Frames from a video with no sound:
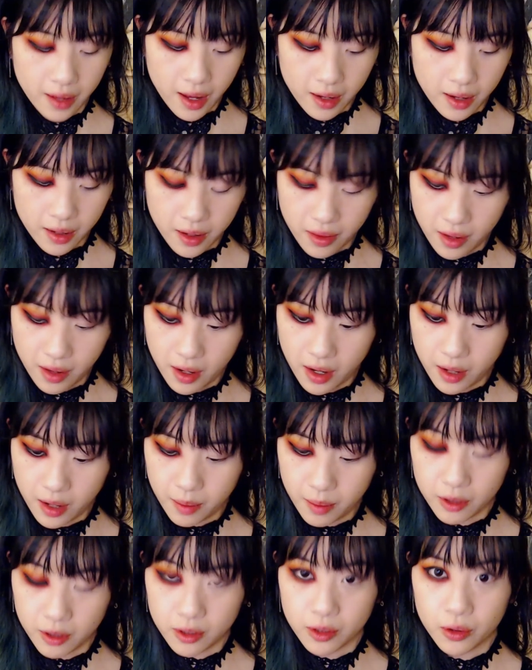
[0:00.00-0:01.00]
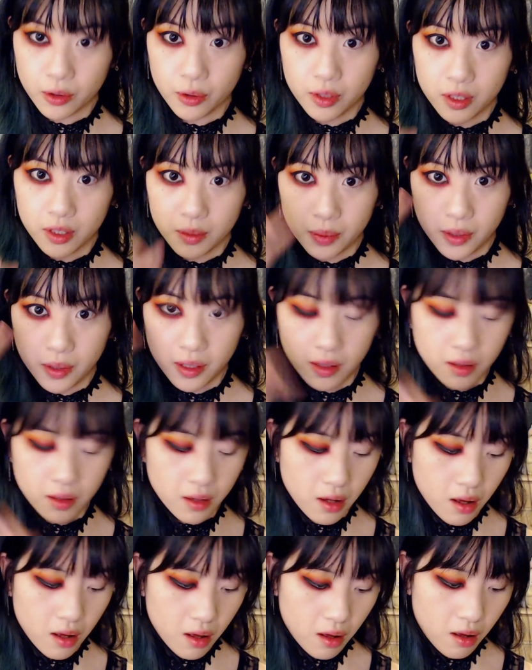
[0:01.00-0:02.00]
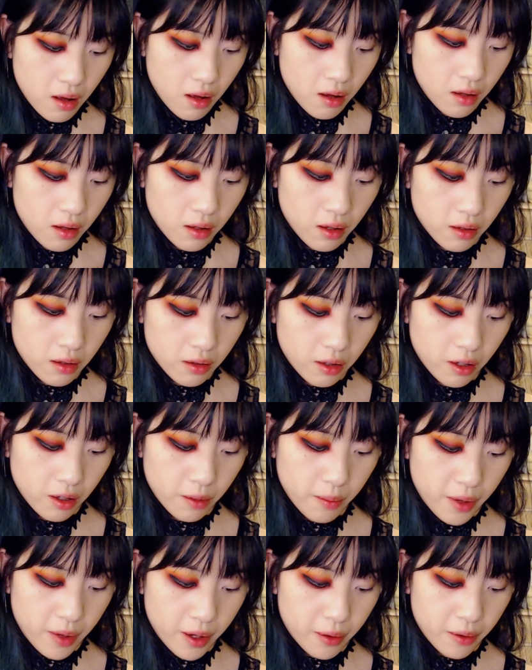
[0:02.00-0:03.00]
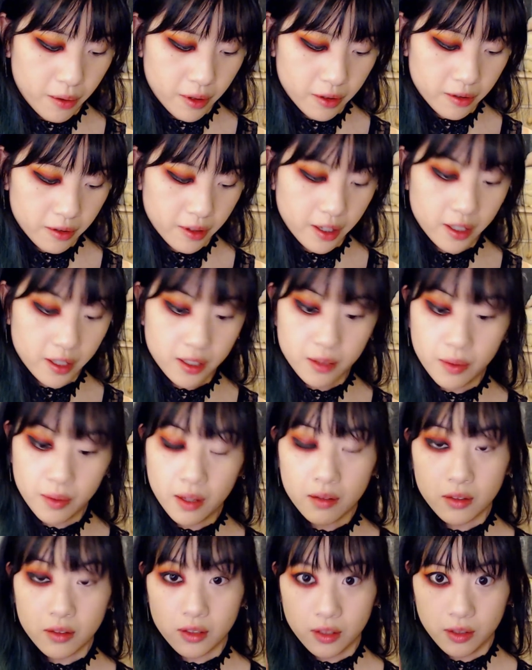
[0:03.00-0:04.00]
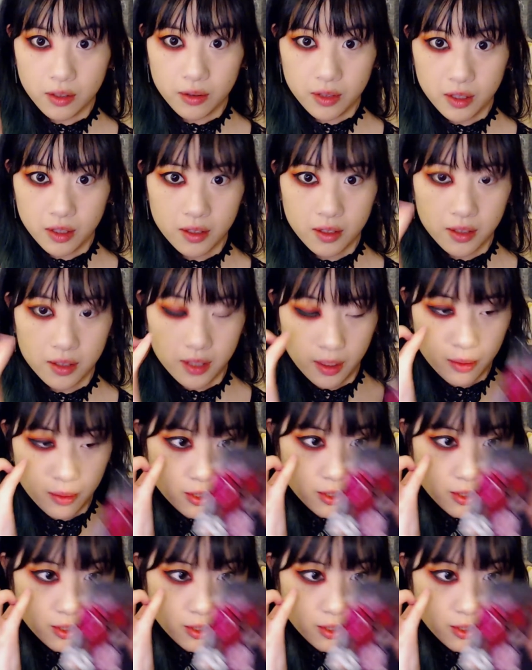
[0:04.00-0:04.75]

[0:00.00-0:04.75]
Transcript: And then I'm also going to put it along my waterline as well, just using just my